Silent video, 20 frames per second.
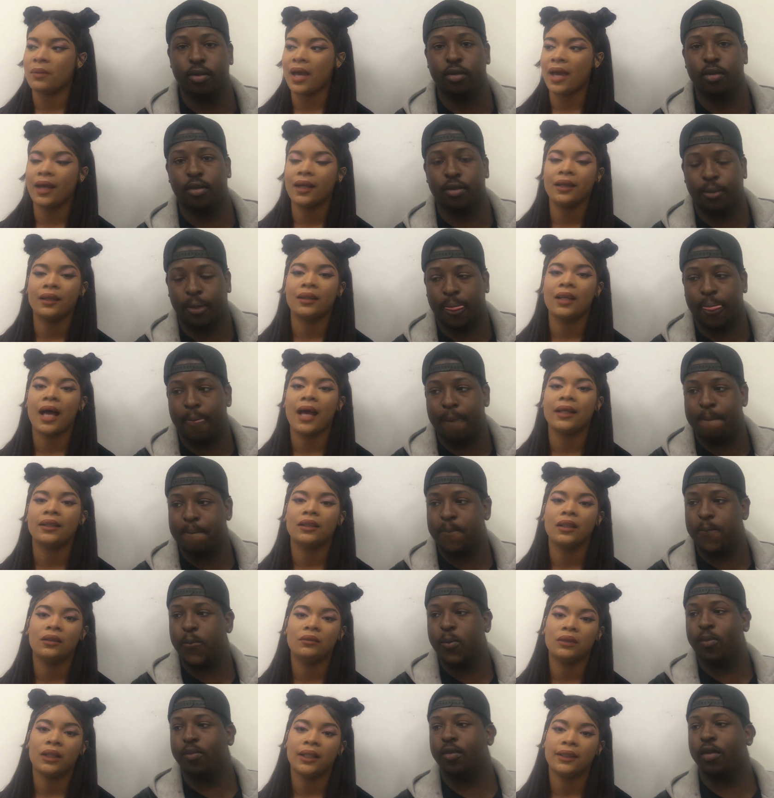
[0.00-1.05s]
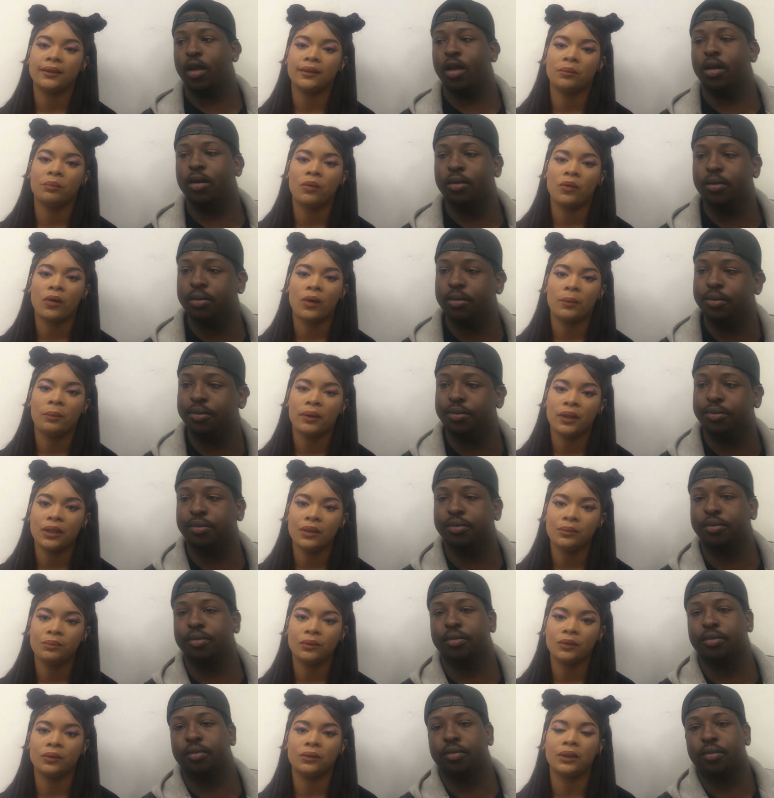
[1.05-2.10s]
Speaker 1: back and like donate to poor
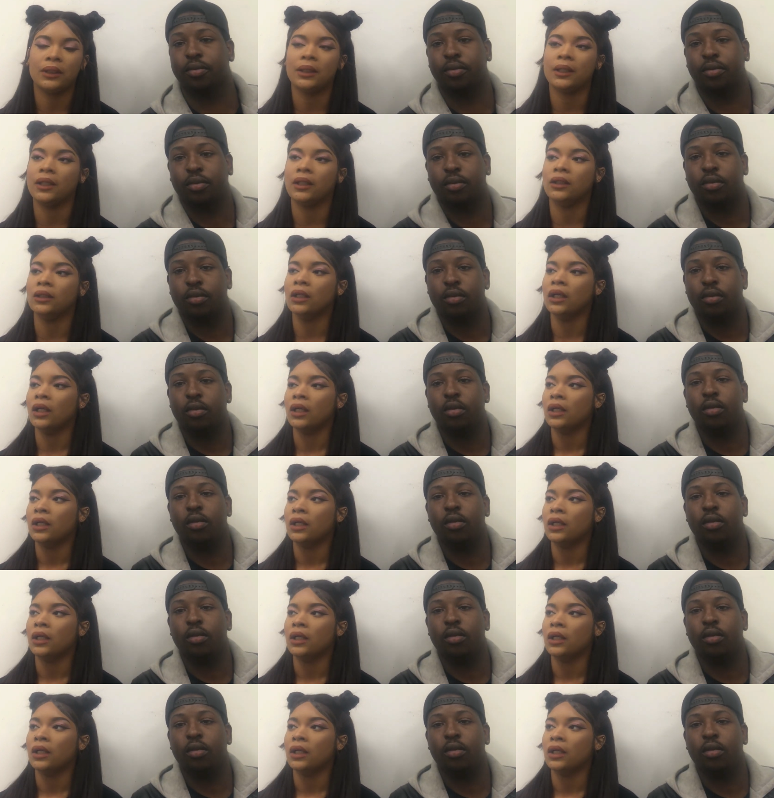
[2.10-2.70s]
people and